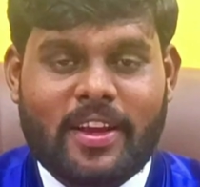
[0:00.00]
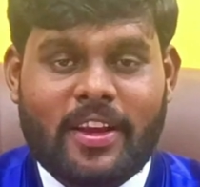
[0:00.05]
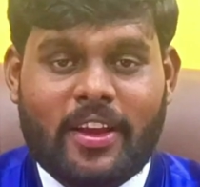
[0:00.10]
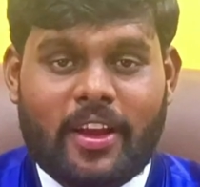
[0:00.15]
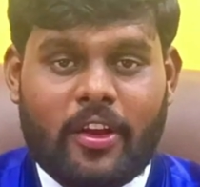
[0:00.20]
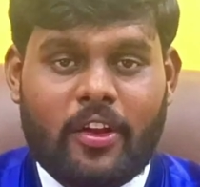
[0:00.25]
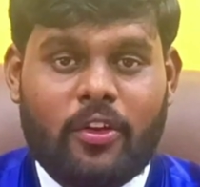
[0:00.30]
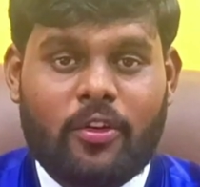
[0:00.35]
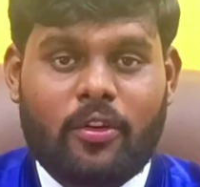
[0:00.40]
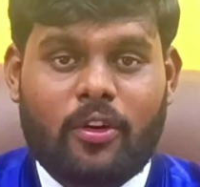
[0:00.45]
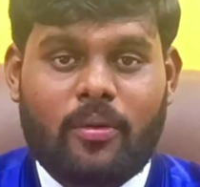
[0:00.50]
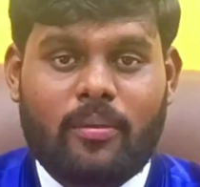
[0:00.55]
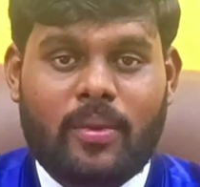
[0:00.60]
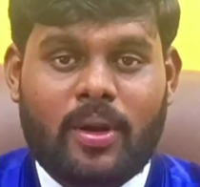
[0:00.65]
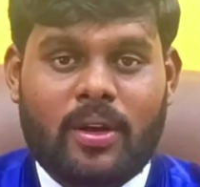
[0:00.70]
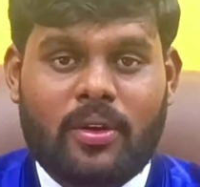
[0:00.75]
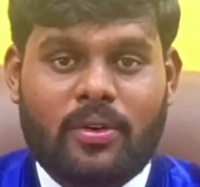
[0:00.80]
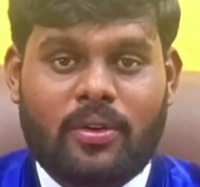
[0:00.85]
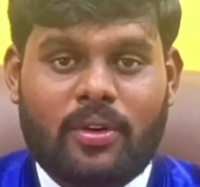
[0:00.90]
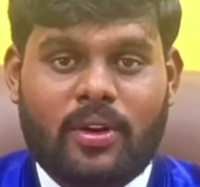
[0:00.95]

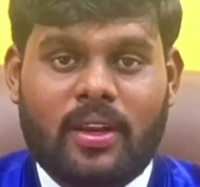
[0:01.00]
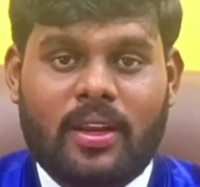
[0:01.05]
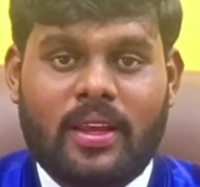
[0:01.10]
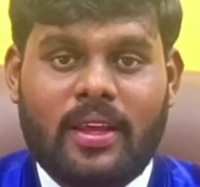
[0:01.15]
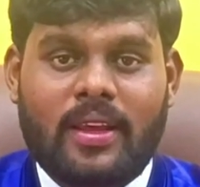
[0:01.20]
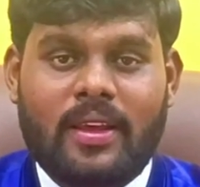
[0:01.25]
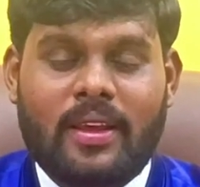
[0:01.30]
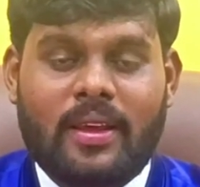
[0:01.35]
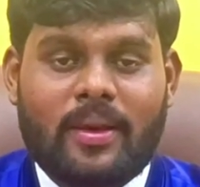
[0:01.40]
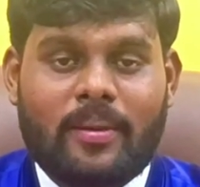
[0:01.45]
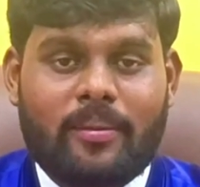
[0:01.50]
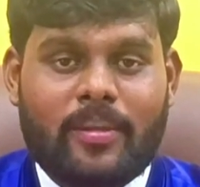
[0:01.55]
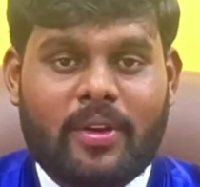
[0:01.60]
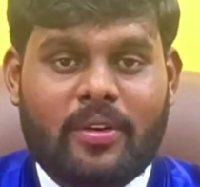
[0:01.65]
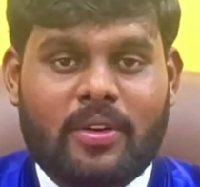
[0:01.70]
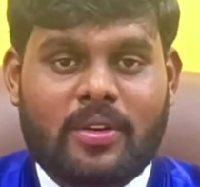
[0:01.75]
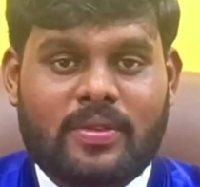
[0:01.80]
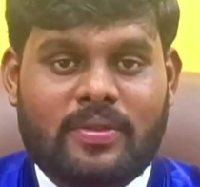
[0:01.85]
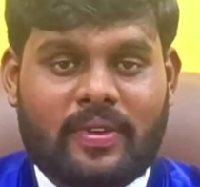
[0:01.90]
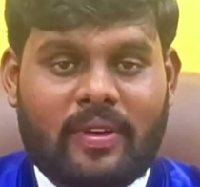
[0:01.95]
Environment only,
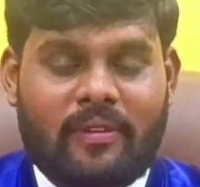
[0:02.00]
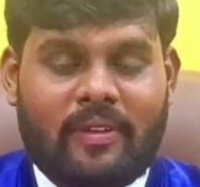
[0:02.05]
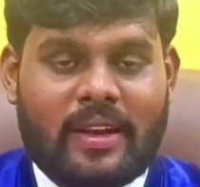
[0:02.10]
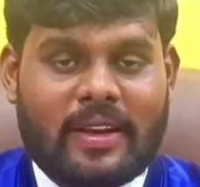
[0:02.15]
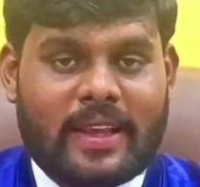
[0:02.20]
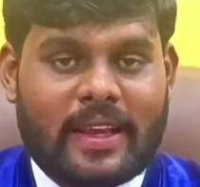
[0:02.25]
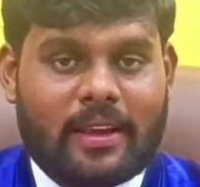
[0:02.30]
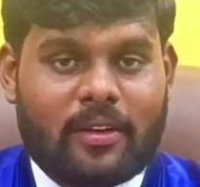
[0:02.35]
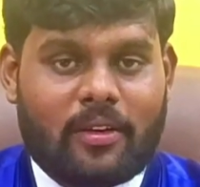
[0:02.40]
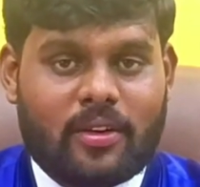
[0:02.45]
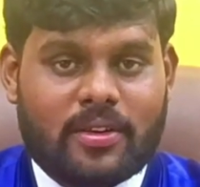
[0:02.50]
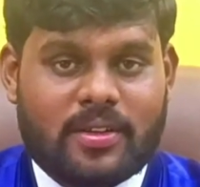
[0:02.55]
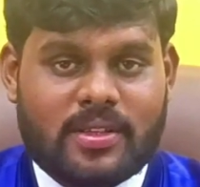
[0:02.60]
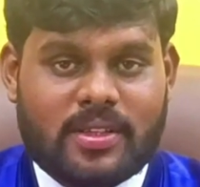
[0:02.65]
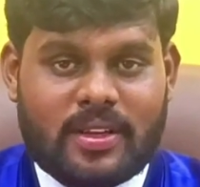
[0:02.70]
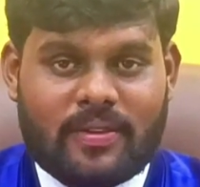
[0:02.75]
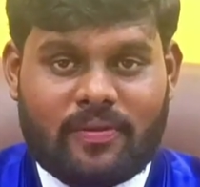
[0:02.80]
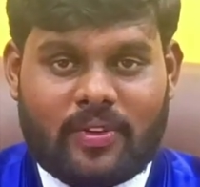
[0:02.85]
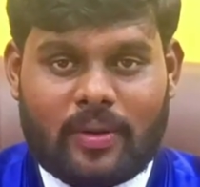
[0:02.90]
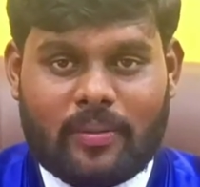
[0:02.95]
because we will take
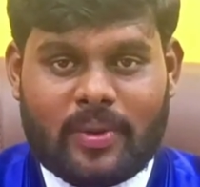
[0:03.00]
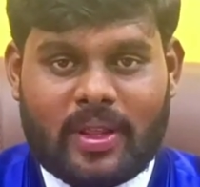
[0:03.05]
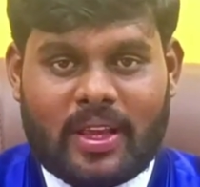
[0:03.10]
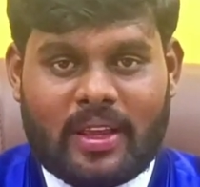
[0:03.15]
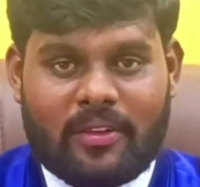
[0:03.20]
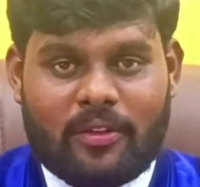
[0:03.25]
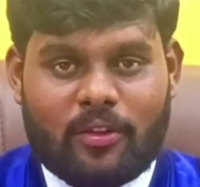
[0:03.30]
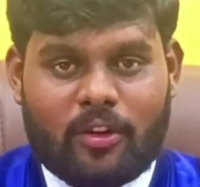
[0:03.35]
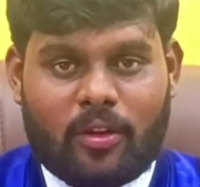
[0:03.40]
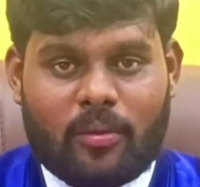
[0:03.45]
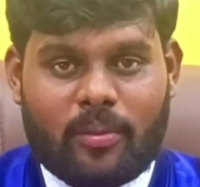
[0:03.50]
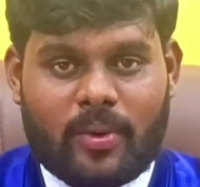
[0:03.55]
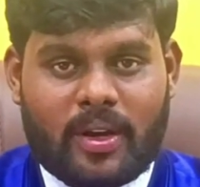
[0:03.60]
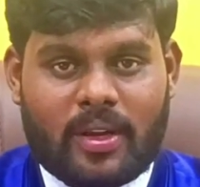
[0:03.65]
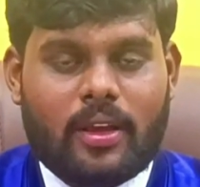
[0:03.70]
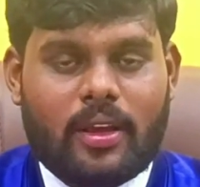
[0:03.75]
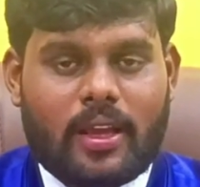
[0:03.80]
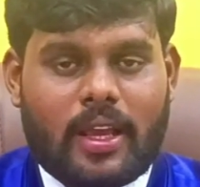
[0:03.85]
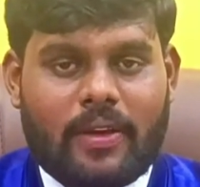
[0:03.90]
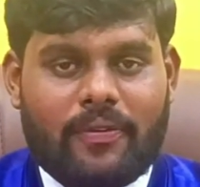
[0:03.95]
oxygen from the environment.
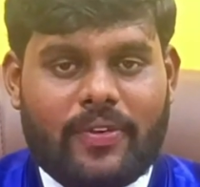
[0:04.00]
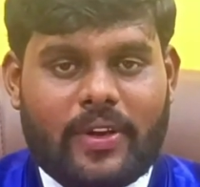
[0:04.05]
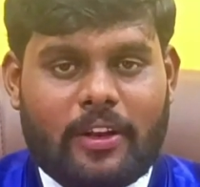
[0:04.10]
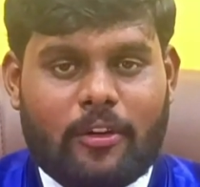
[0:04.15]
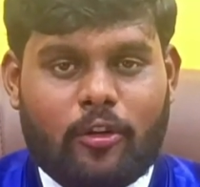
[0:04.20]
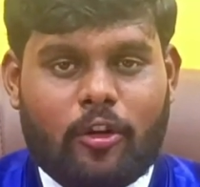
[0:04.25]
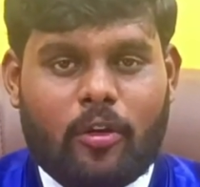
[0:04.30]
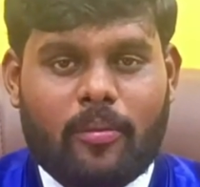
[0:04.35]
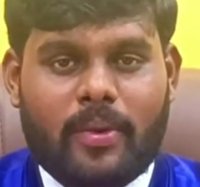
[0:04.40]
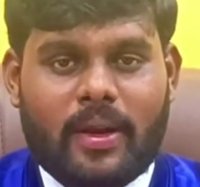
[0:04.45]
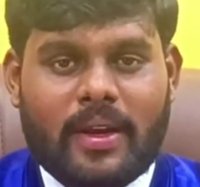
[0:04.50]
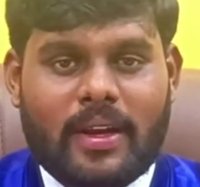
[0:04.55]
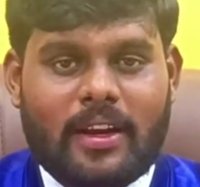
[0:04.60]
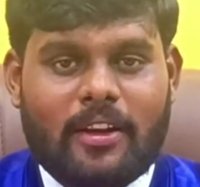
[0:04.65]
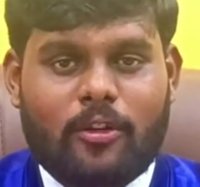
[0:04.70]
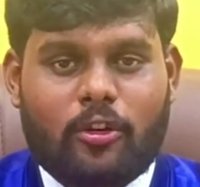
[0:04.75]
If environment